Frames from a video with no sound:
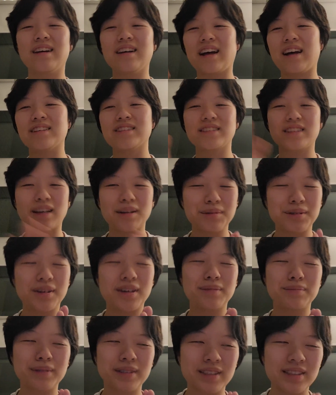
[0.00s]
as the table
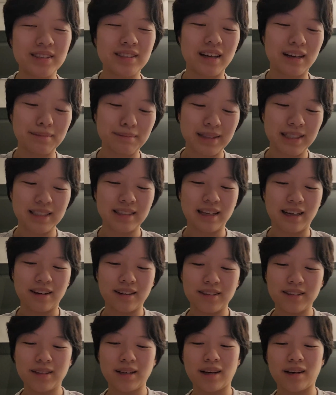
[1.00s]
empties
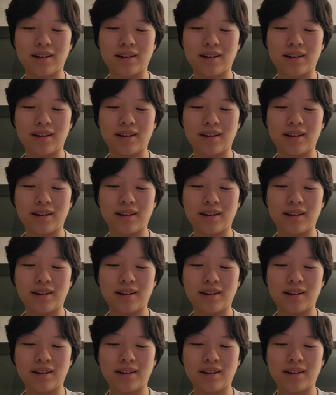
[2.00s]
out,